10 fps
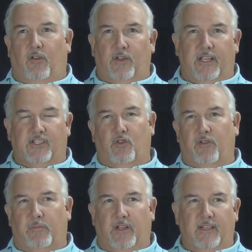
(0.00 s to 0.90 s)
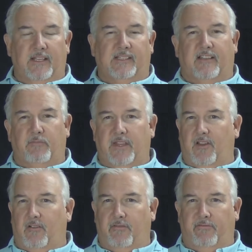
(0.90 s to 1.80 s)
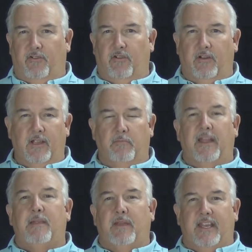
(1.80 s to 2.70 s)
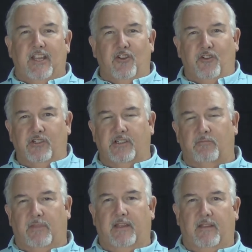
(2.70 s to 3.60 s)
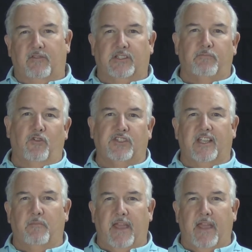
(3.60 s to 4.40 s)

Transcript: old historic buildings that have been there for many, many years. It was mostly a